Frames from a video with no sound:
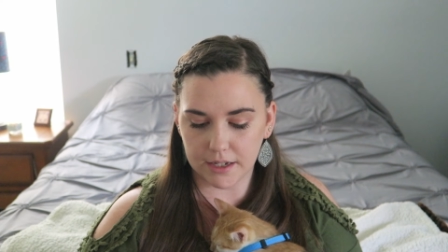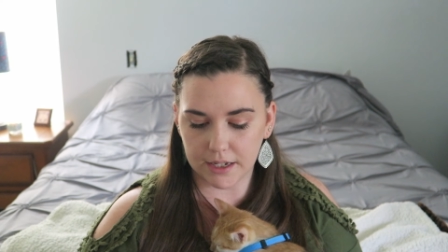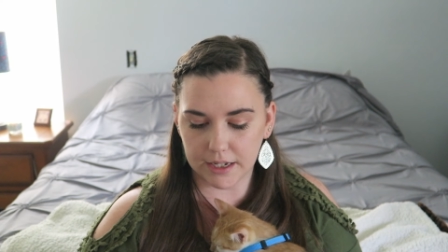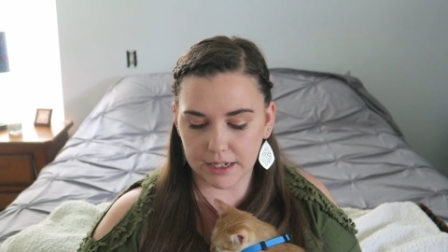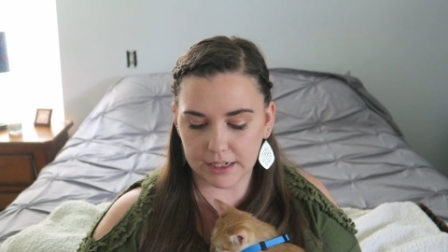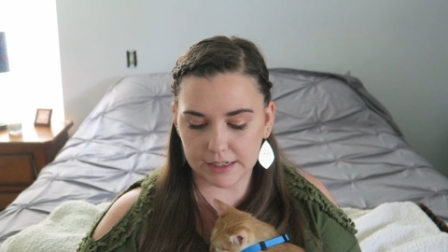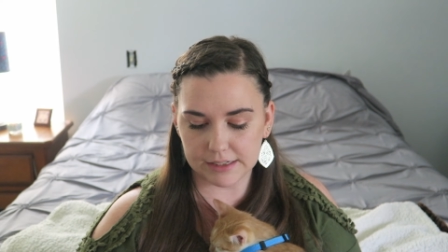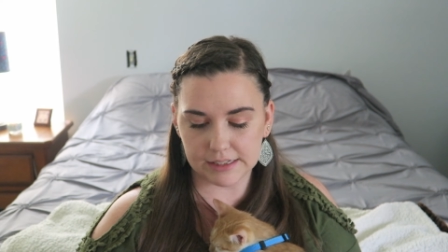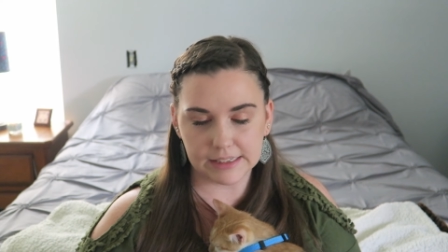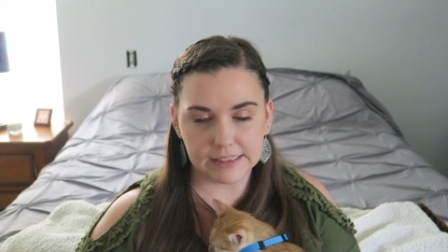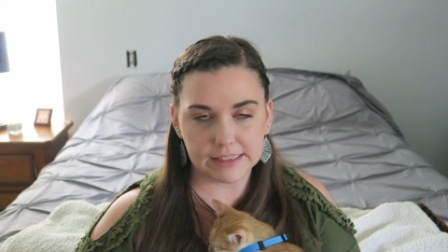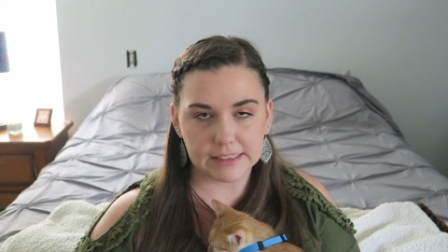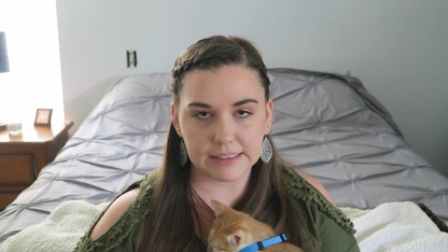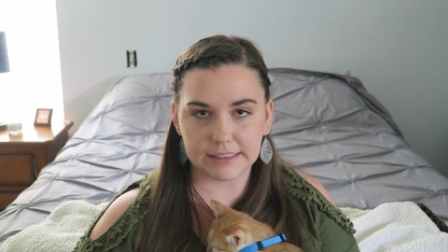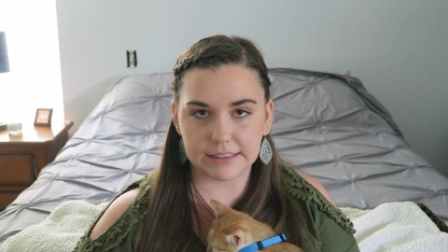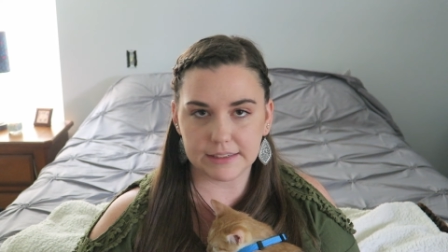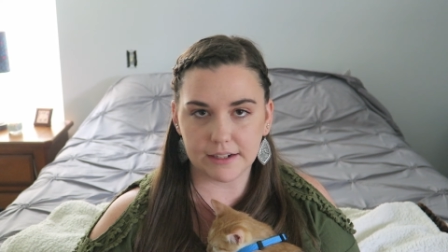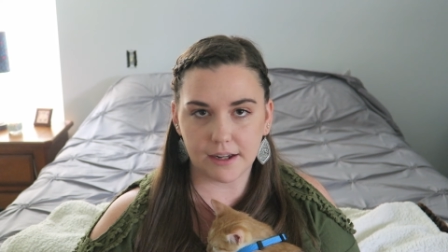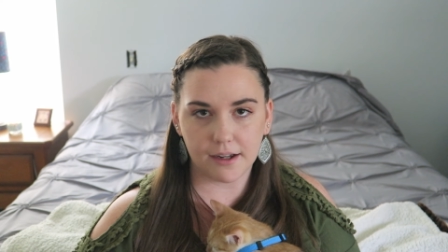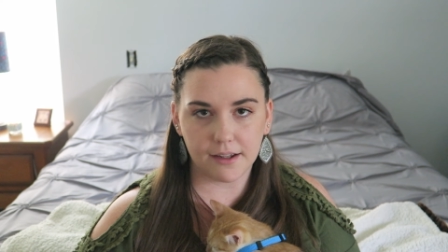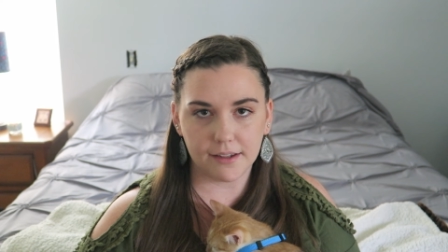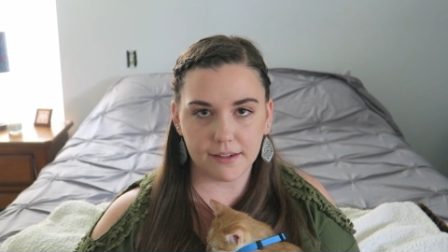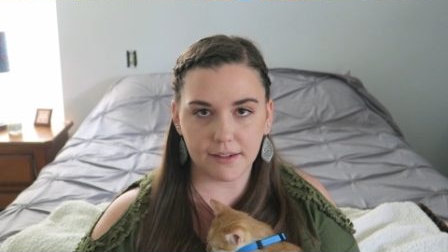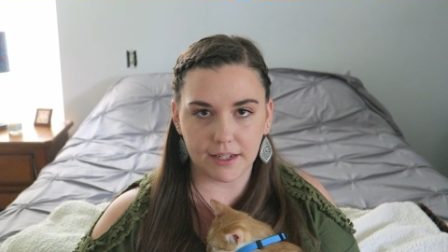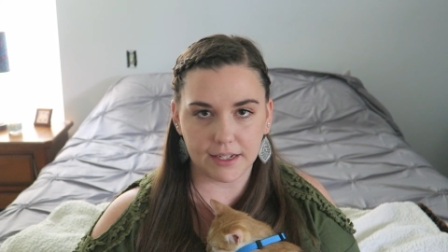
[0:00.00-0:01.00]
and he does
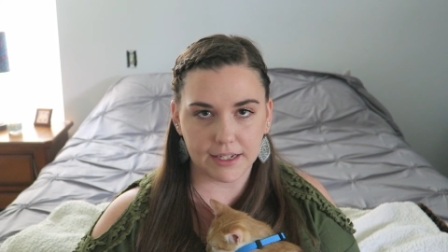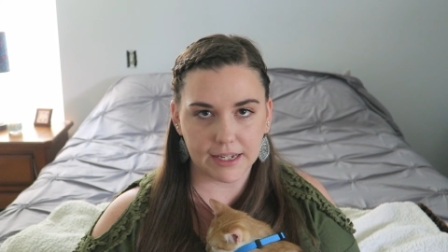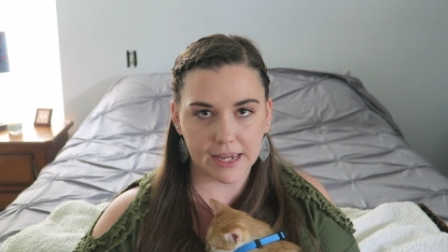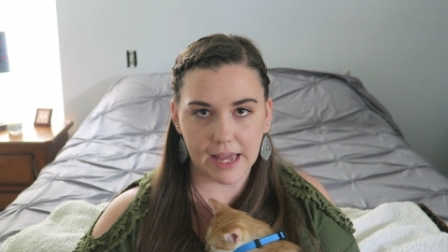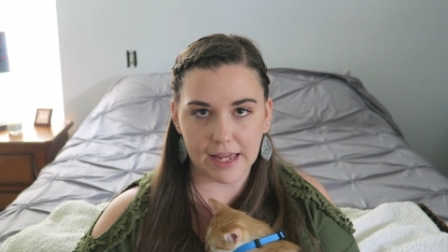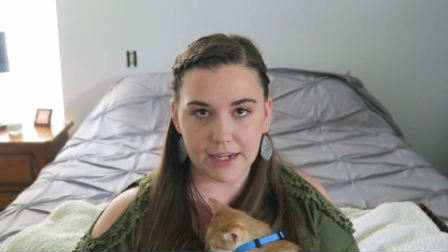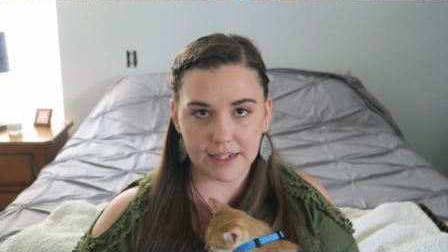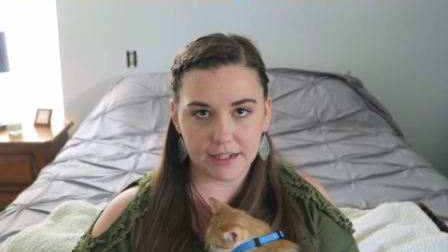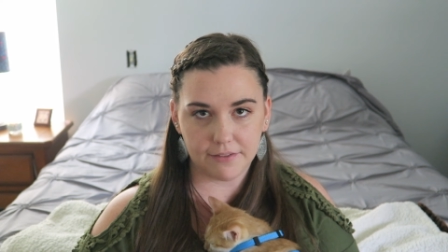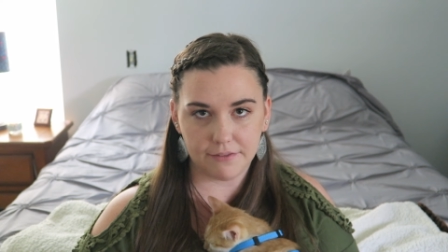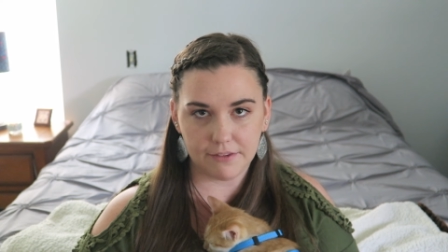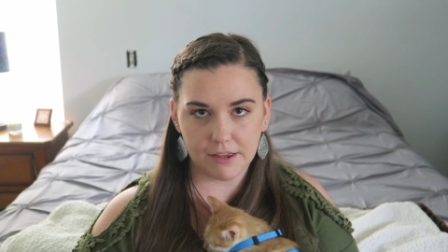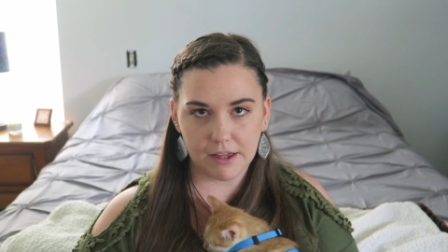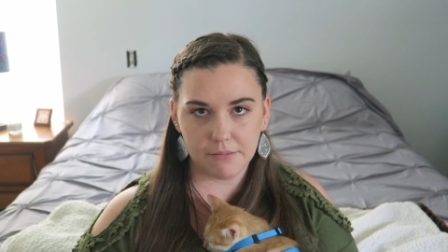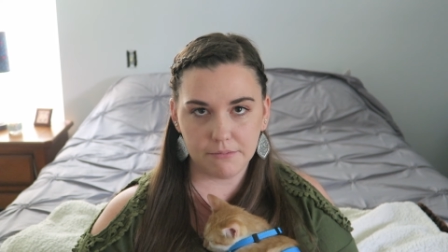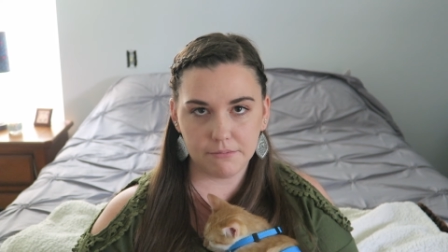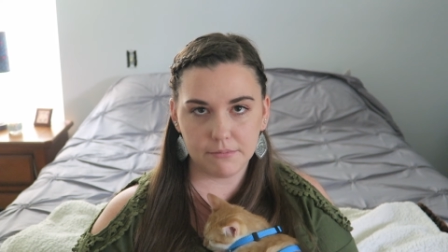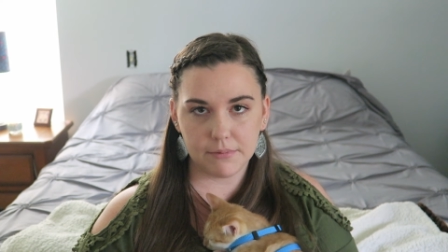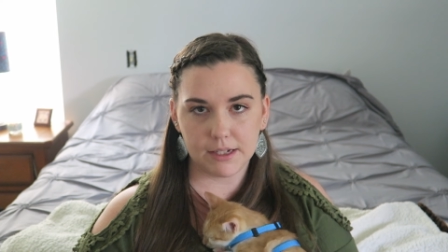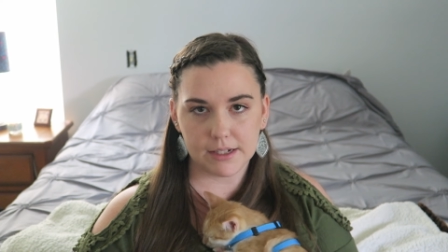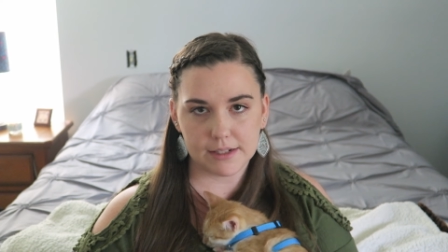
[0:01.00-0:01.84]
not like any of them